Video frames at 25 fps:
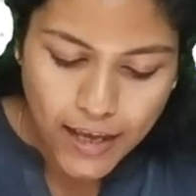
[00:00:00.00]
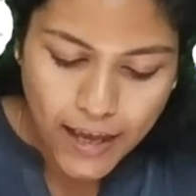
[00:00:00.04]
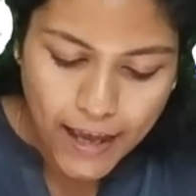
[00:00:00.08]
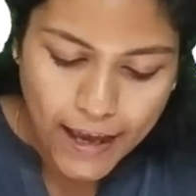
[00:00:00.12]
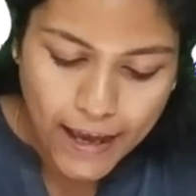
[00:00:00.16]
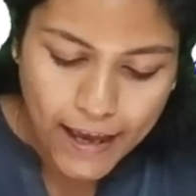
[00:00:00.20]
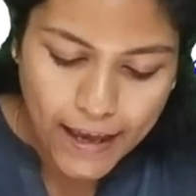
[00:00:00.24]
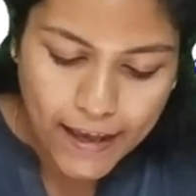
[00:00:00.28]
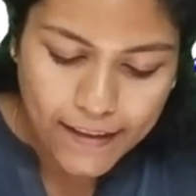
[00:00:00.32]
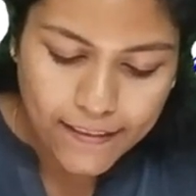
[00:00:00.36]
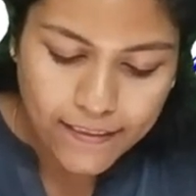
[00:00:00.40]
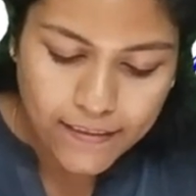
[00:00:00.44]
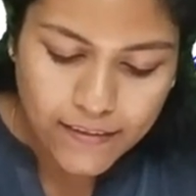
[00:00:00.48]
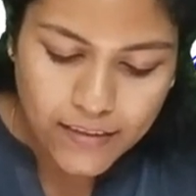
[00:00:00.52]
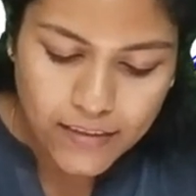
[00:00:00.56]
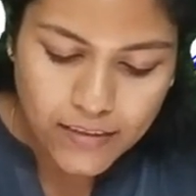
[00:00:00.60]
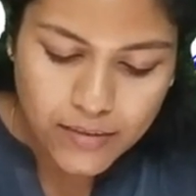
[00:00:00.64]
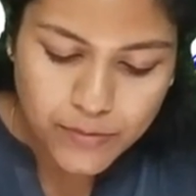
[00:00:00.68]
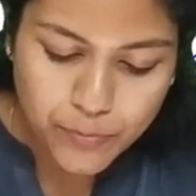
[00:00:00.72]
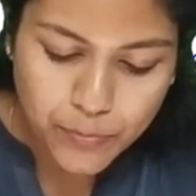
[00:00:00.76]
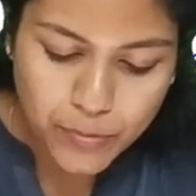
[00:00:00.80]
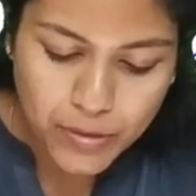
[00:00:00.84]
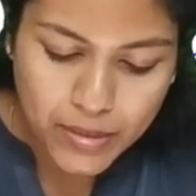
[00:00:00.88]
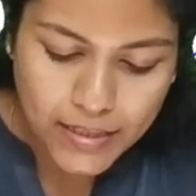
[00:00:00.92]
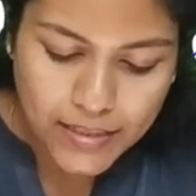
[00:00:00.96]
and these
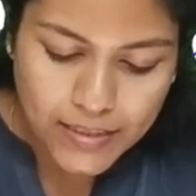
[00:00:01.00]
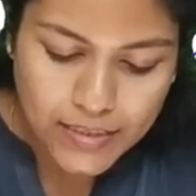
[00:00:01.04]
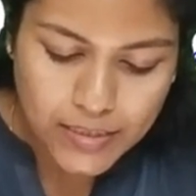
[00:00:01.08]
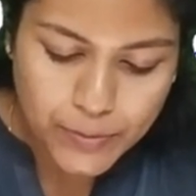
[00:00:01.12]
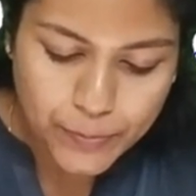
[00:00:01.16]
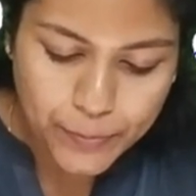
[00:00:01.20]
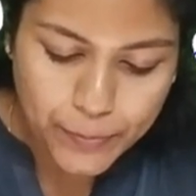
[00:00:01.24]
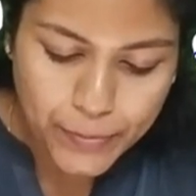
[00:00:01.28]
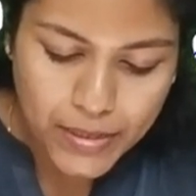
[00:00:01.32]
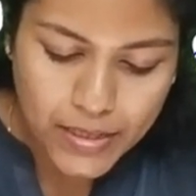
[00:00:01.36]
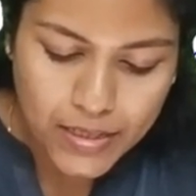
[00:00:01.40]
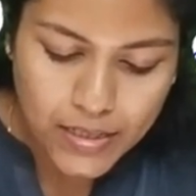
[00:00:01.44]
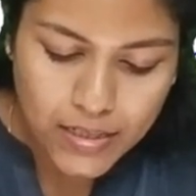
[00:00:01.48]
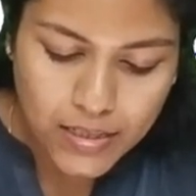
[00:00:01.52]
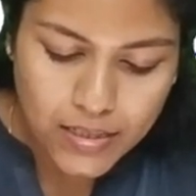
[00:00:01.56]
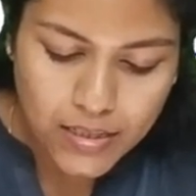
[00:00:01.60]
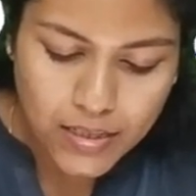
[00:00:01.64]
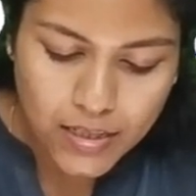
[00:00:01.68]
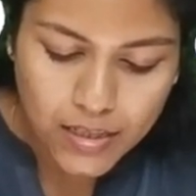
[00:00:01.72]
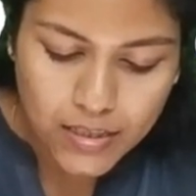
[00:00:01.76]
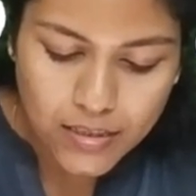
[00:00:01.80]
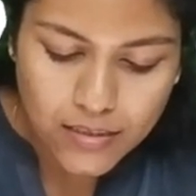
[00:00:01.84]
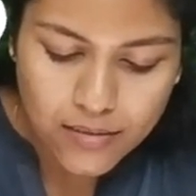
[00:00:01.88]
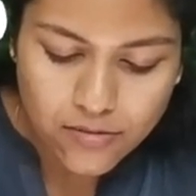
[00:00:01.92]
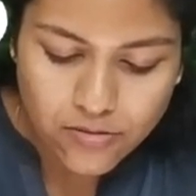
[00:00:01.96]
plates, pink
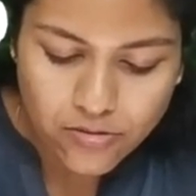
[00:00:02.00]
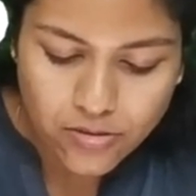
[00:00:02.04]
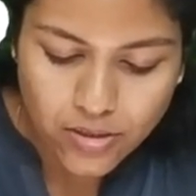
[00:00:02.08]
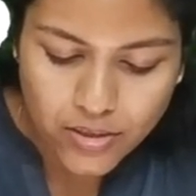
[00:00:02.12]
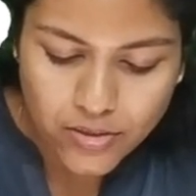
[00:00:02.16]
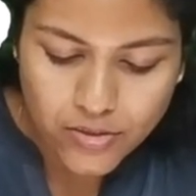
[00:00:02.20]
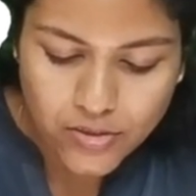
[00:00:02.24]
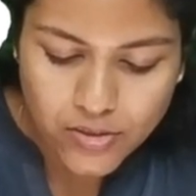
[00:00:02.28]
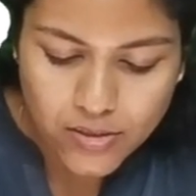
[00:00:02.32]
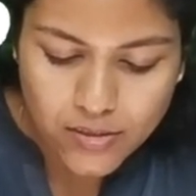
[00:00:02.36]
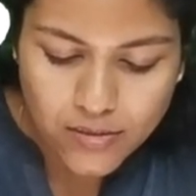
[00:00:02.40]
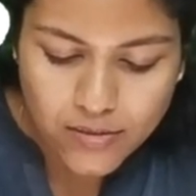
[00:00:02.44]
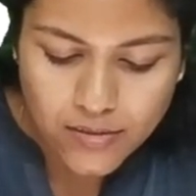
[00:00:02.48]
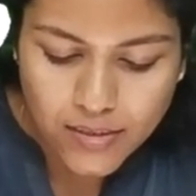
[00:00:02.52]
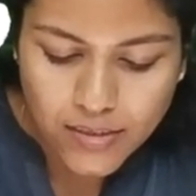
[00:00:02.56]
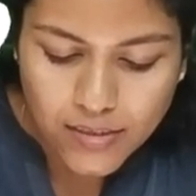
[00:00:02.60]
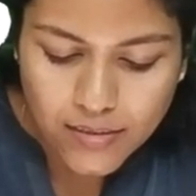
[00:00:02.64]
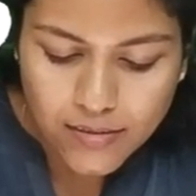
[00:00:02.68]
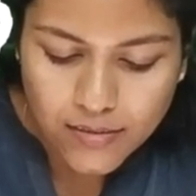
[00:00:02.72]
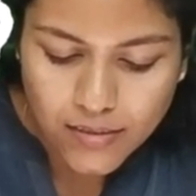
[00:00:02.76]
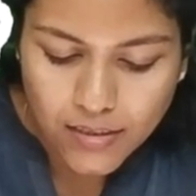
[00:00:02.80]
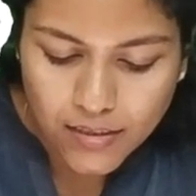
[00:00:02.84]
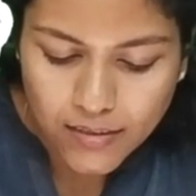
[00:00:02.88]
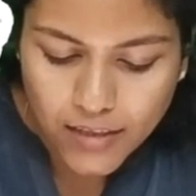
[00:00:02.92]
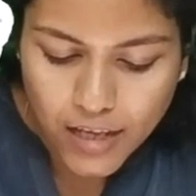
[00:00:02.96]
color structures, these
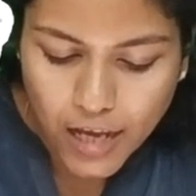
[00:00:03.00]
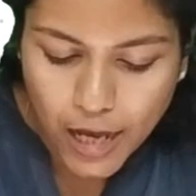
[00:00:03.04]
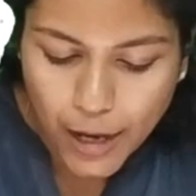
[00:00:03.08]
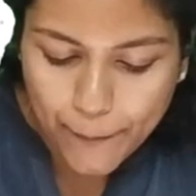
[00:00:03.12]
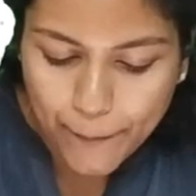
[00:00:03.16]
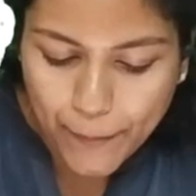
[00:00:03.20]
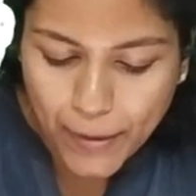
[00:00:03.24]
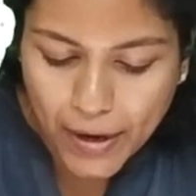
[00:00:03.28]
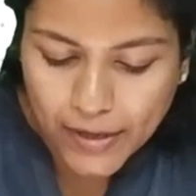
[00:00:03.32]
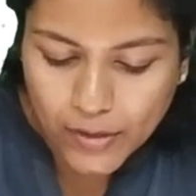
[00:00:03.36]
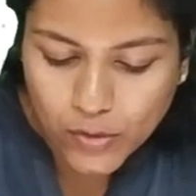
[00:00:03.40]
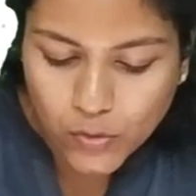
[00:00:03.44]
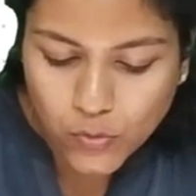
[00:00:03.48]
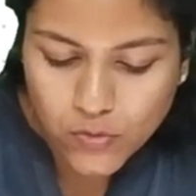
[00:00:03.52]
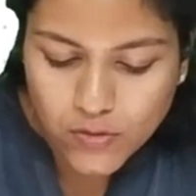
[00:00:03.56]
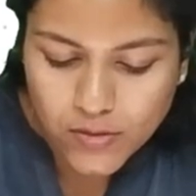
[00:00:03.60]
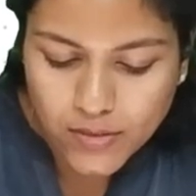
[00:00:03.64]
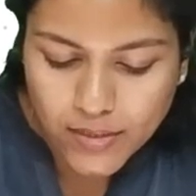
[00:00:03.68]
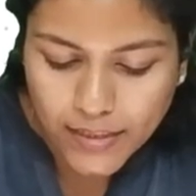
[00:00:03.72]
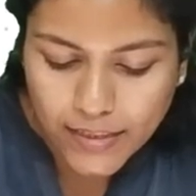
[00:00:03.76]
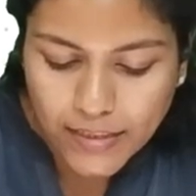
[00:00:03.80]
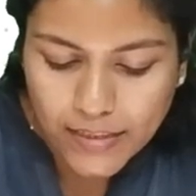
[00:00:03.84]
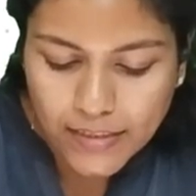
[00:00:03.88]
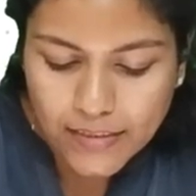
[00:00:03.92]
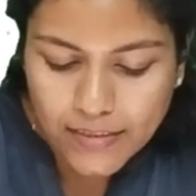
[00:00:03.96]
are the
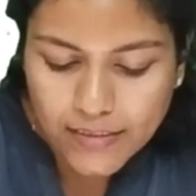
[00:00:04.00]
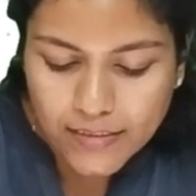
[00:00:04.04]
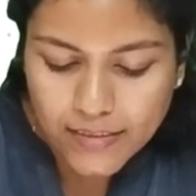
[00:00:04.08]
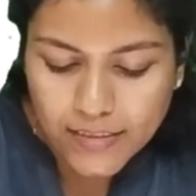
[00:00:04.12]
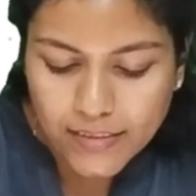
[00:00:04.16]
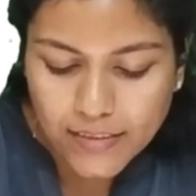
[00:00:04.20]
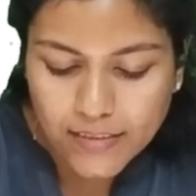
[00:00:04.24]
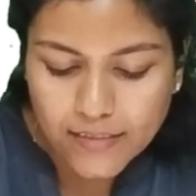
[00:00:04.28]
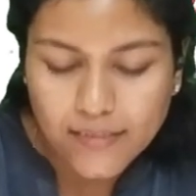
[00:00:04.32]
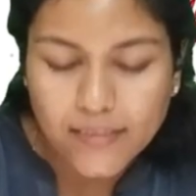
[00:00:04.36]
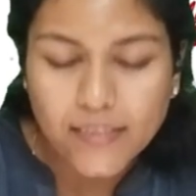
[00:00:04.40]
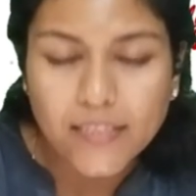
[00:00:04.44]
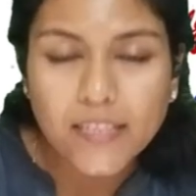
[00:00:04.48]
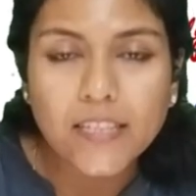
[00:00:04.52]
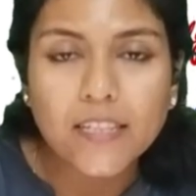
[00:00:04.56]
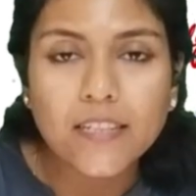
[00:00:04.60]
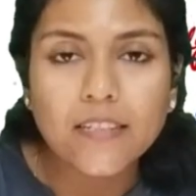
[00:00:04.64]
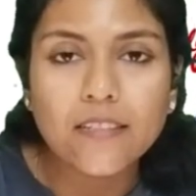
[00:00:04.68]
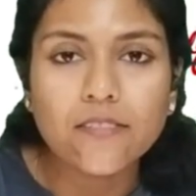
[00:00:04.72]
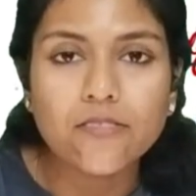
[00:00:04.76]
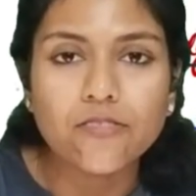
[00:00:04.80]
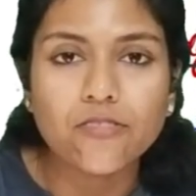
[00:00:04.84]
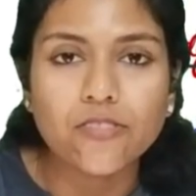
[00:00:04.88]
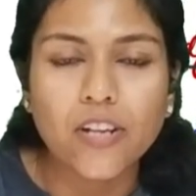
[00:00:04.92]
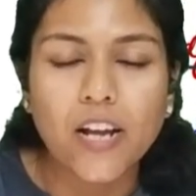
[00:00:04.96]
hepatocytes in a single
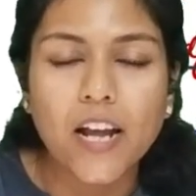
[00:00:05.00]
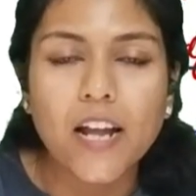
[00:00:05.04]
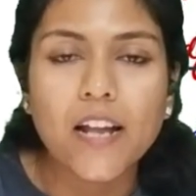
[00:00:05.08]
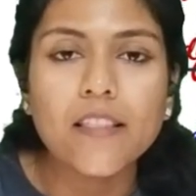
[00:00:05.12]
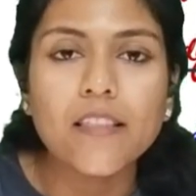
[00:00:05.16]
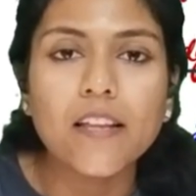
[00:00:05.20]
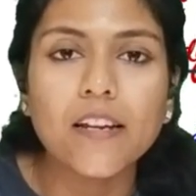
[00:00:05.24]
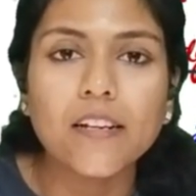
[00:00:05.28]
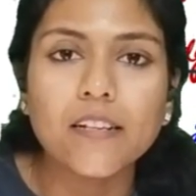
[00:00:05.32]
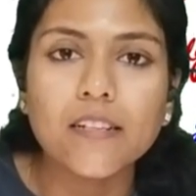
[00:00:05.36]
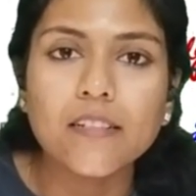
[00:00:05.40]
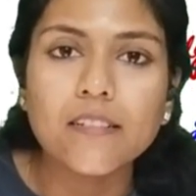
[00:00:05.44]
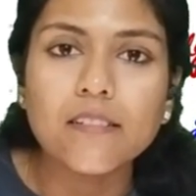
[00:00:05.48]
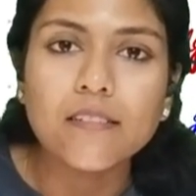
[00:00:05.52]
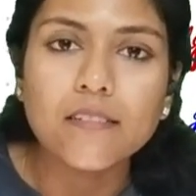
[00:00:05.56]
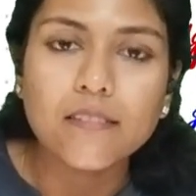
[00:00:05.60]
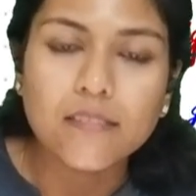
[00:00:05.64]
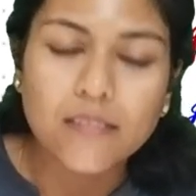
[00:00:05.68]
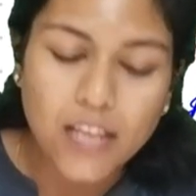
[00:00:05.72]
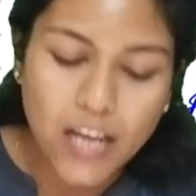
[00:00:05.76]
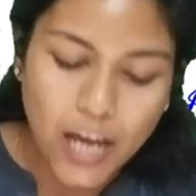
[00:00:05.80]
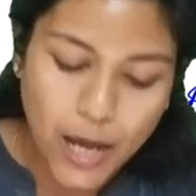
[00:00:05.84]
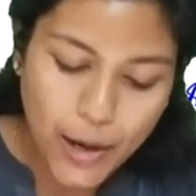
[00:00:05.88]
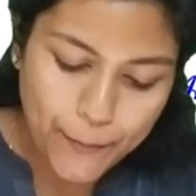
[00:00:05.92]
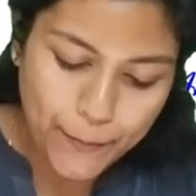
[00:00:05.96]
strand, that is
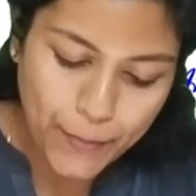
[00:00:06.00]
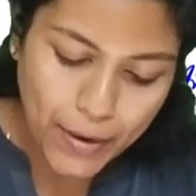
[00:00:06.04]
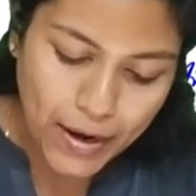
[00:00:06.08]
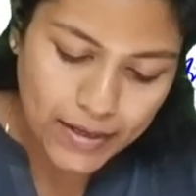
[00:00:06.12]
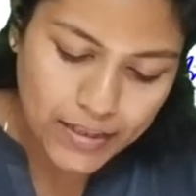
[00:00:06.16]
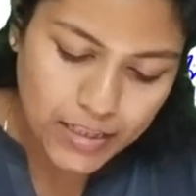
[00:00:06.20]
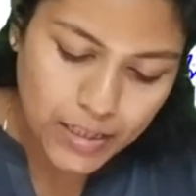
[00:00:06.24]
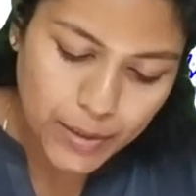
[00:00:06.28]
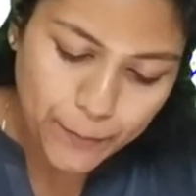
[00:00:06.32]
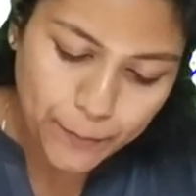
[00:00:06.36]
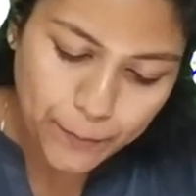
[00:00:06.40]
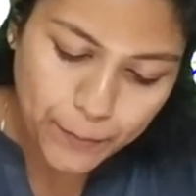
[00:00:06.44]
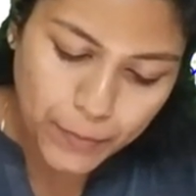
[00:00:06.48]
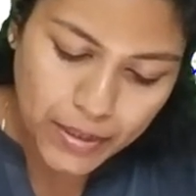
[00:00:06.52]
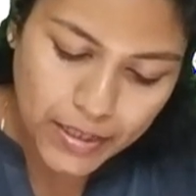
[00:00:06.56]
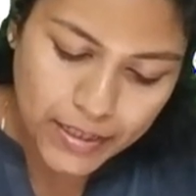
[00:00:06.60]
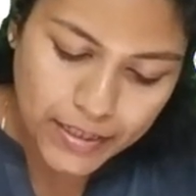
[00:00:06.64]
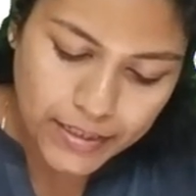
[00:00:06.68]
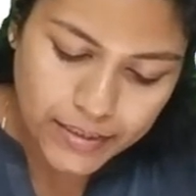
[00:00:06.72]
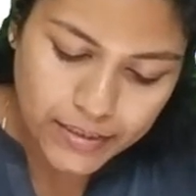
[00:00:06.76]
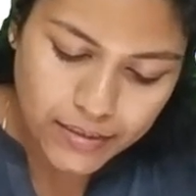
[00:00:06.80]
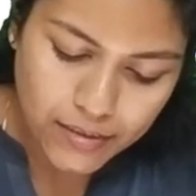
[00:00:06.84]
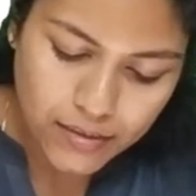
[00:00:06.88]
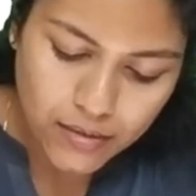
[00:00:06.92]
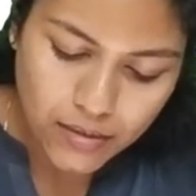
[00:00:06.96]
the hepatic
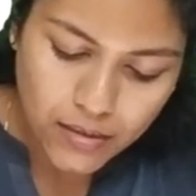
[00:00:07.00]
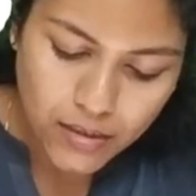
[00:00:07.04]
plate.